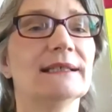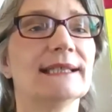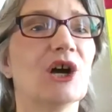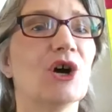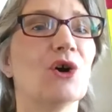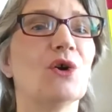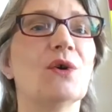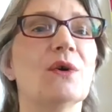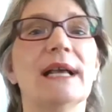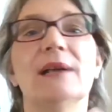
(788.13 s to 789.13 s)

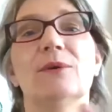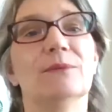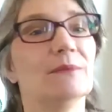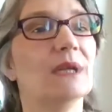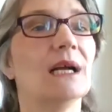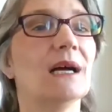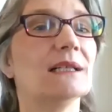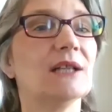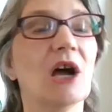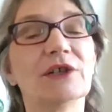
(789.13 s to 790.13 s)
So a
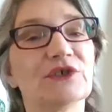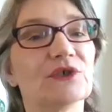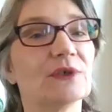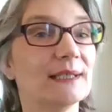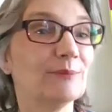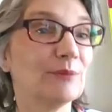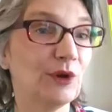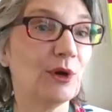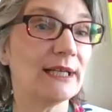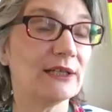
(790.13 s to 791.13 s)
larger
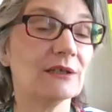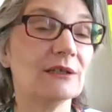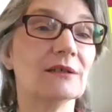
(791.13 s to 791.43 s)
employer